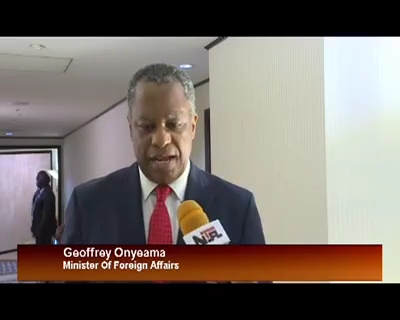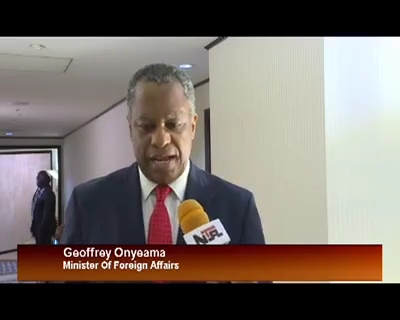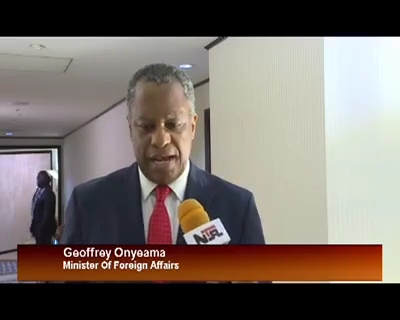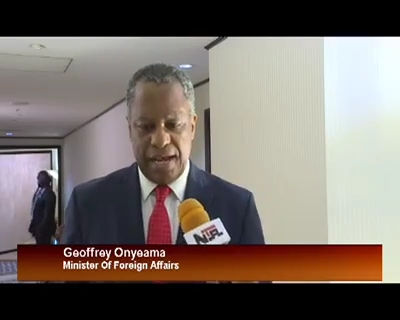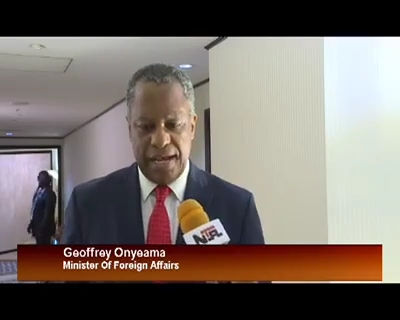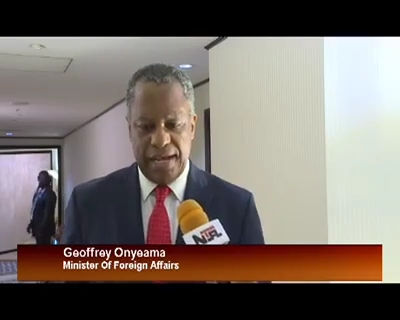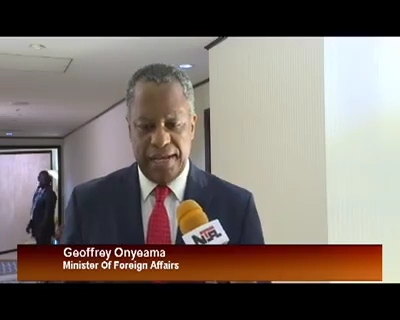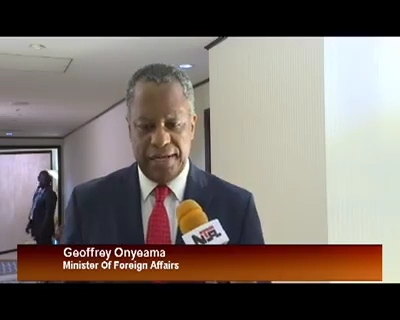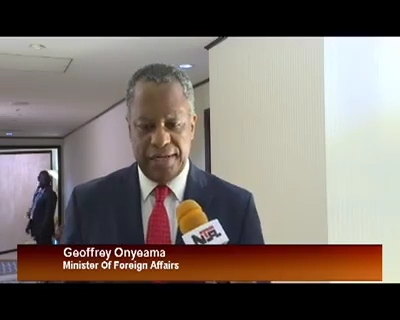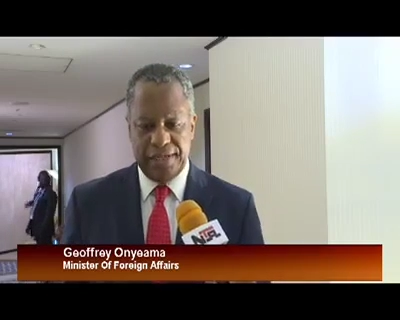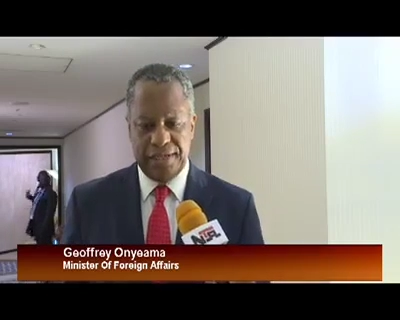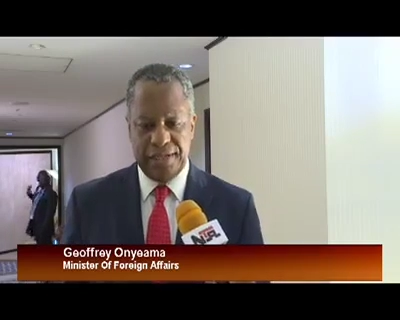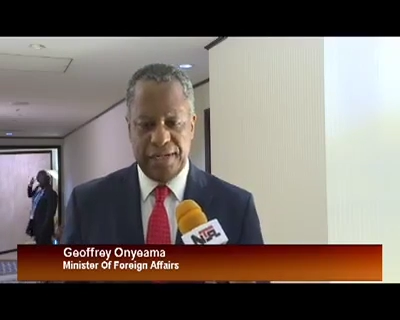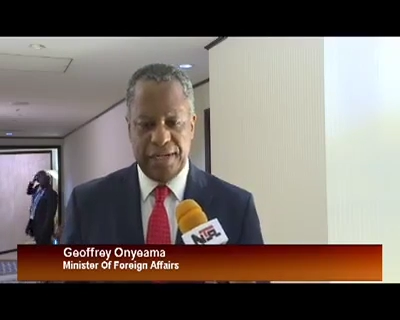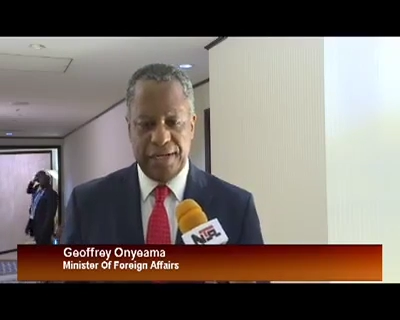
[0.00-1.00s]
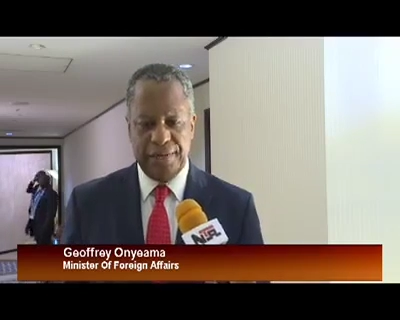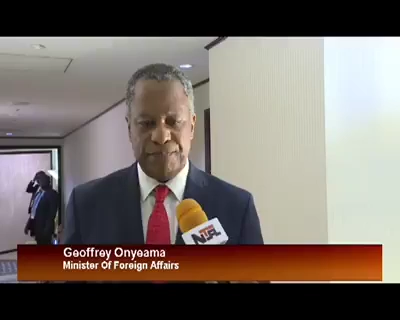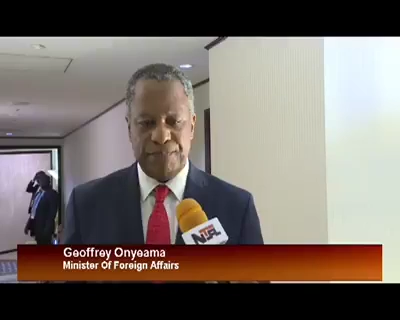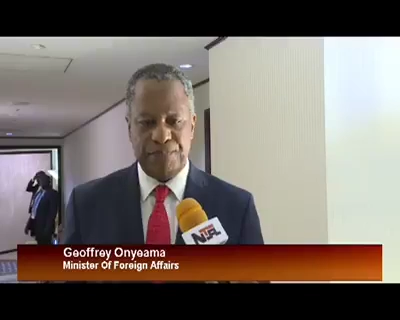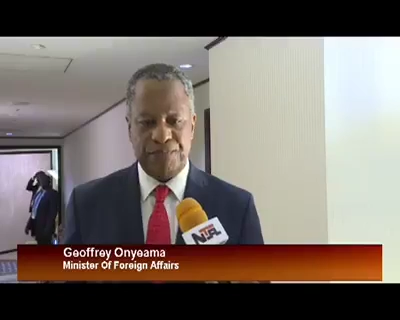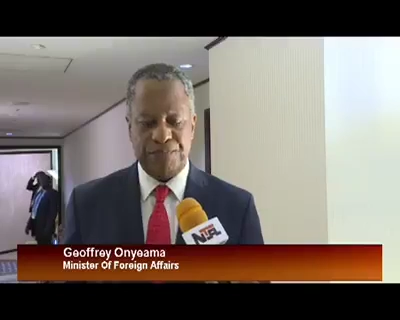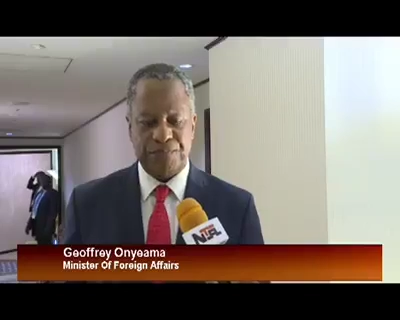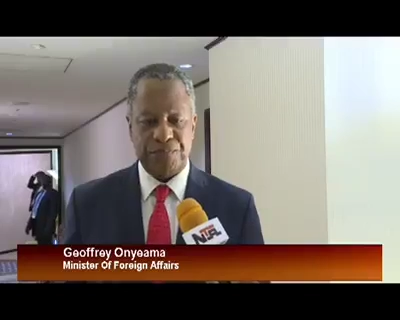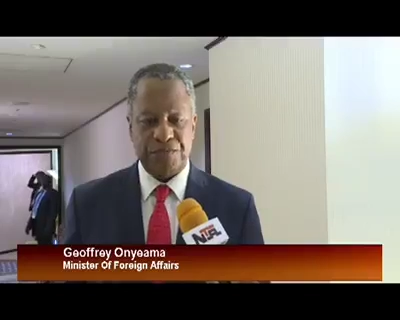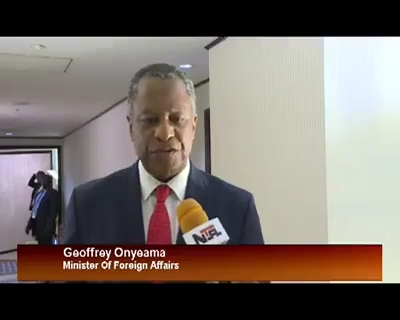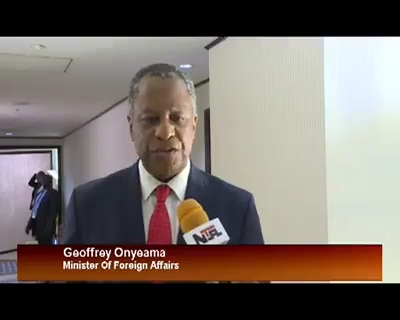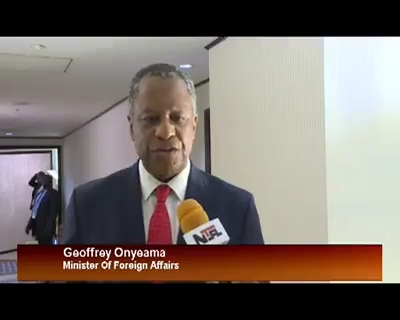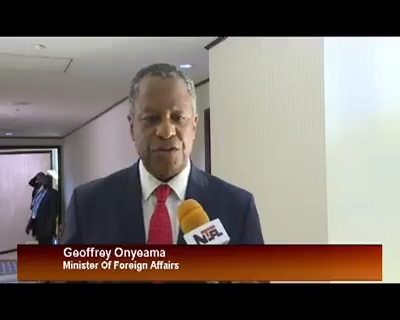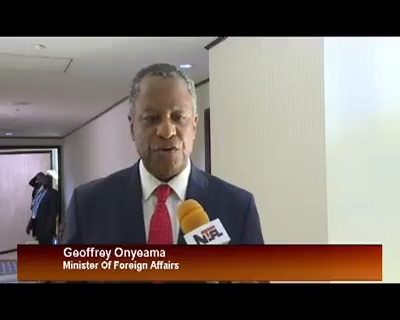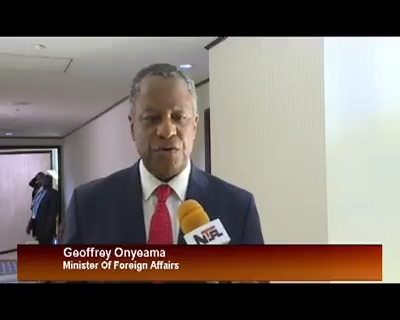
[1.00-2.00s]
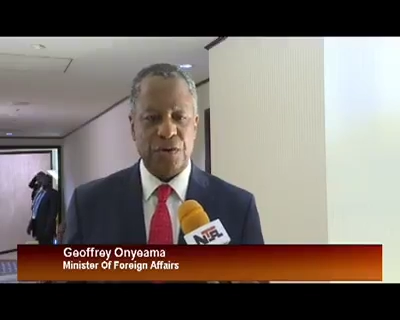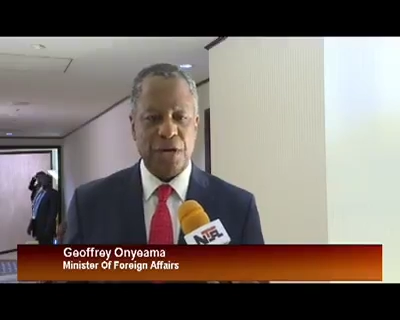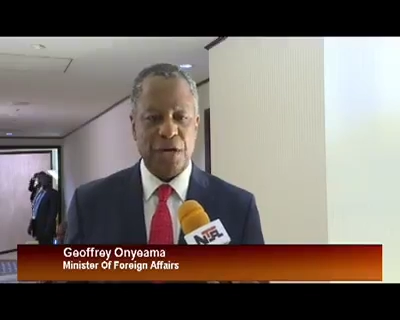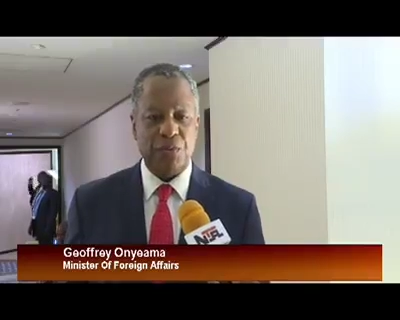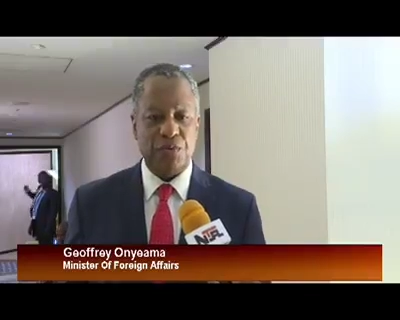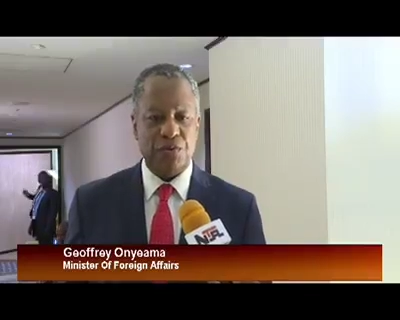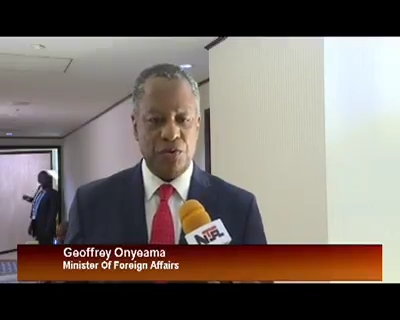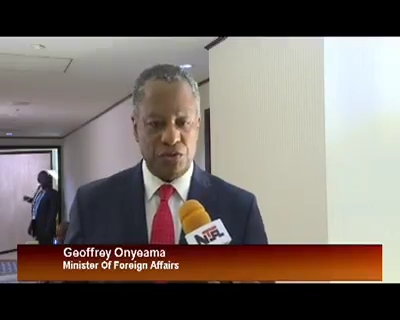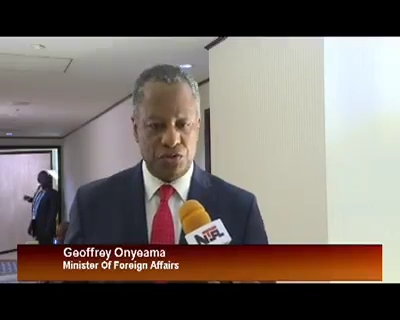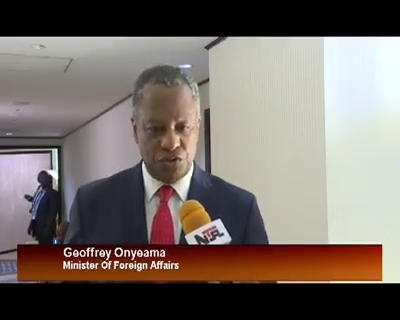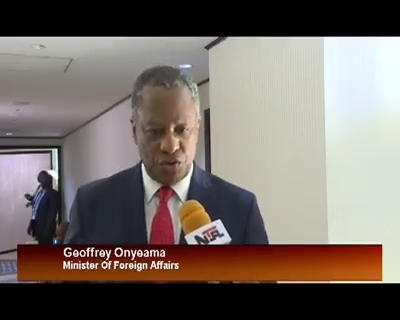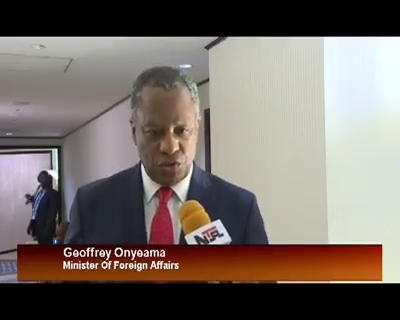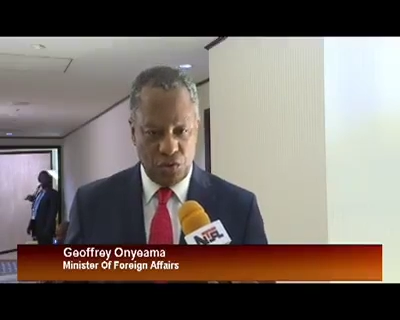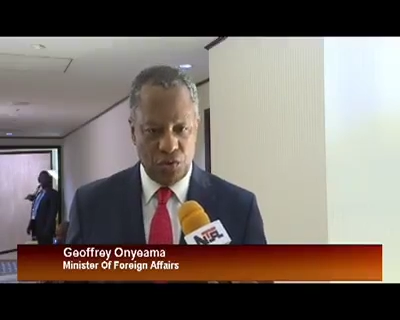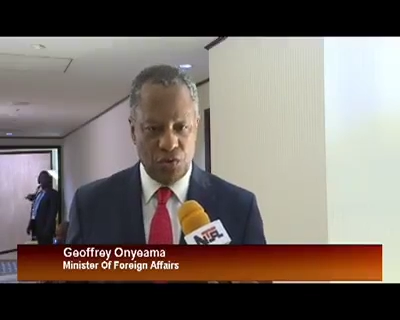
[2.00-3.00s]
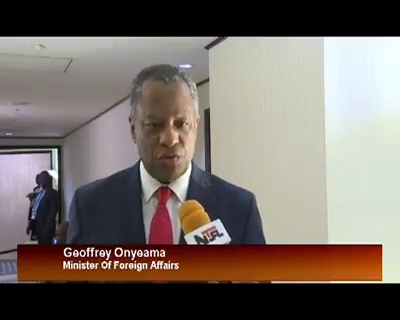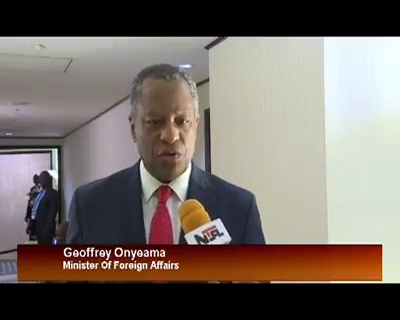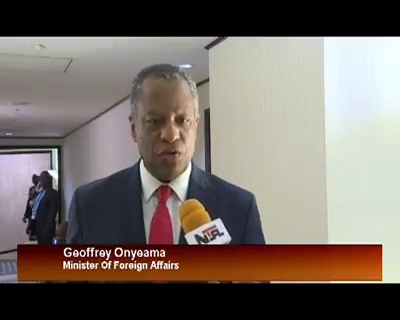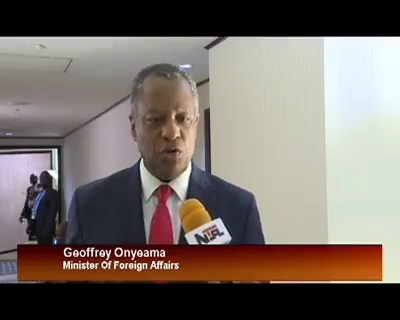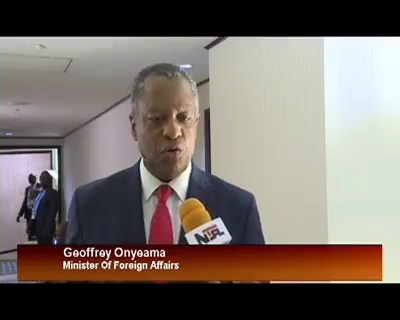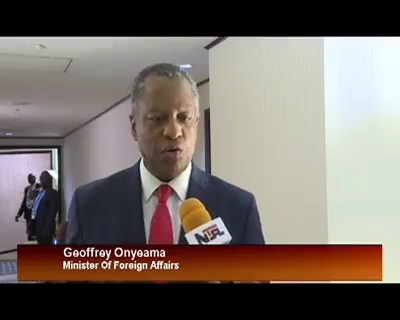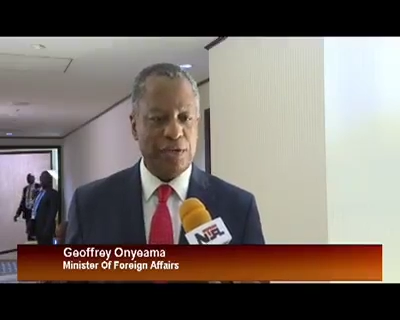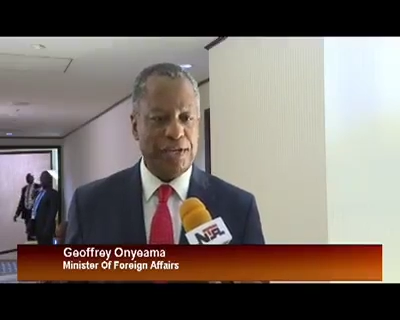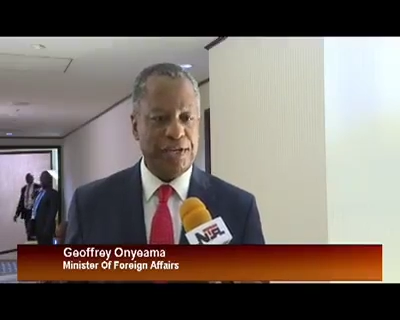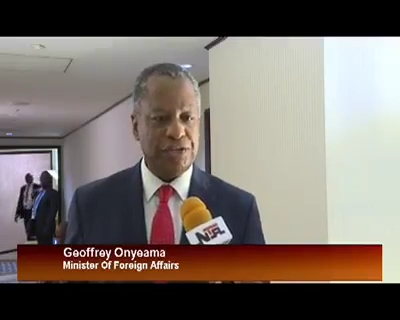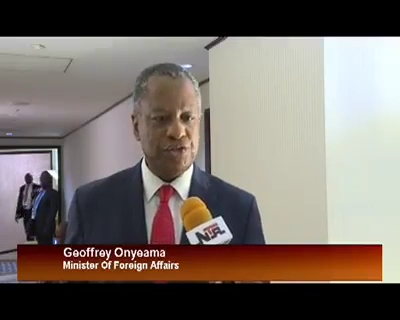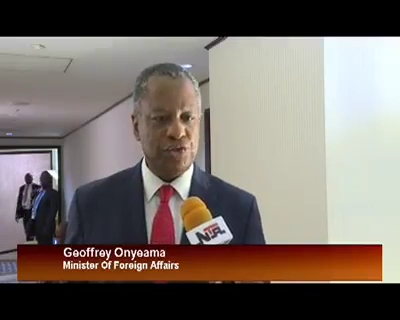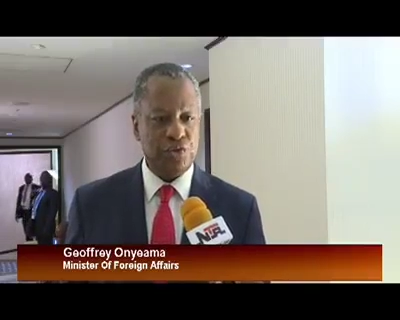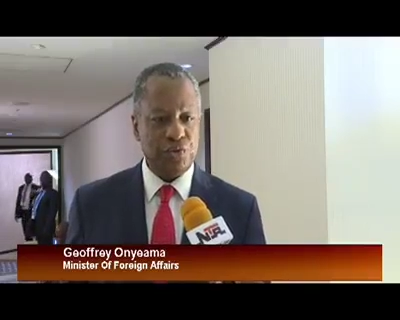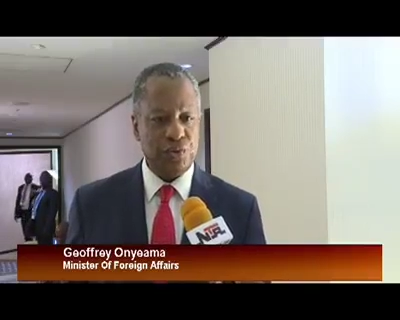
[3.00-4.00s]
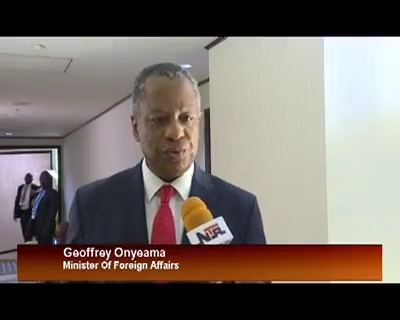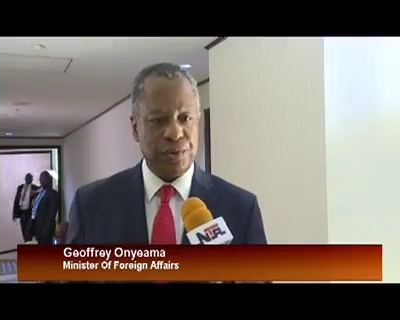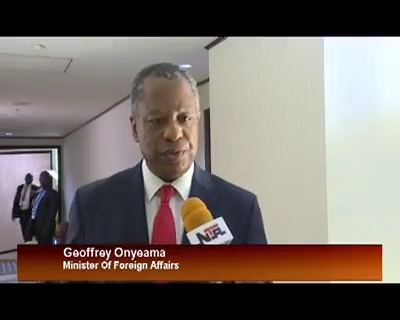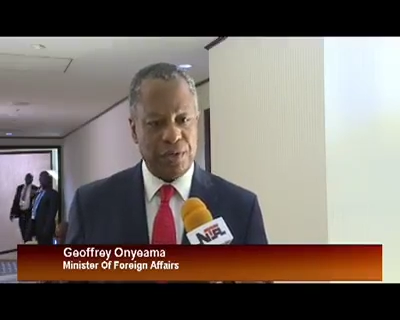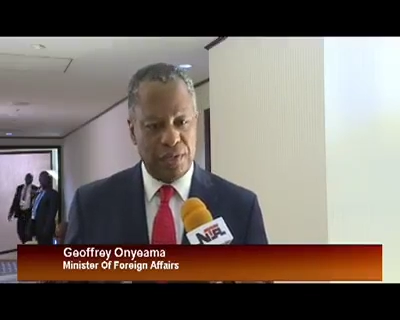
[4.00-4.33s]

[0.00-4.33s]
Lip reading: and and would also look into